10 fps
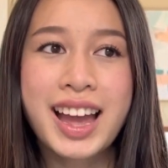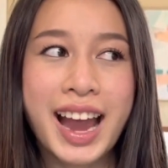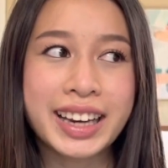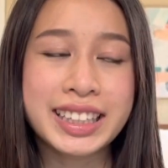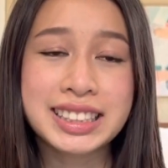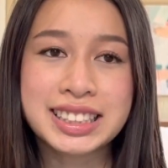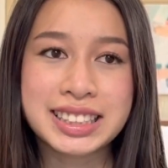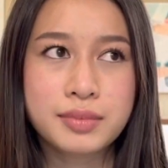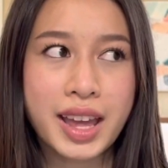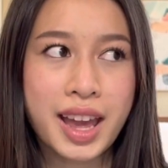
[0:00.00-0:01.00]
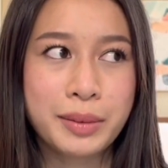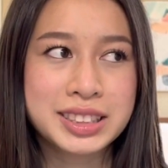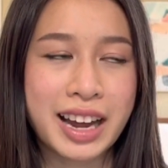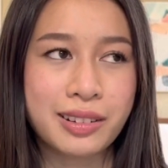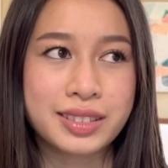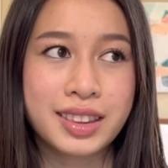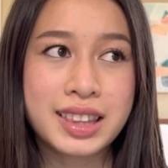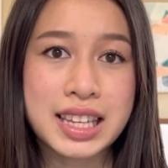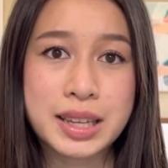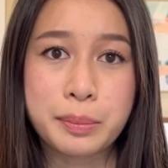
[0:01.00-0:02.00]
I needed to hammer down
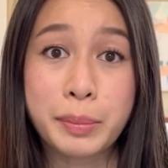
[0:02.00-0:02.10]
the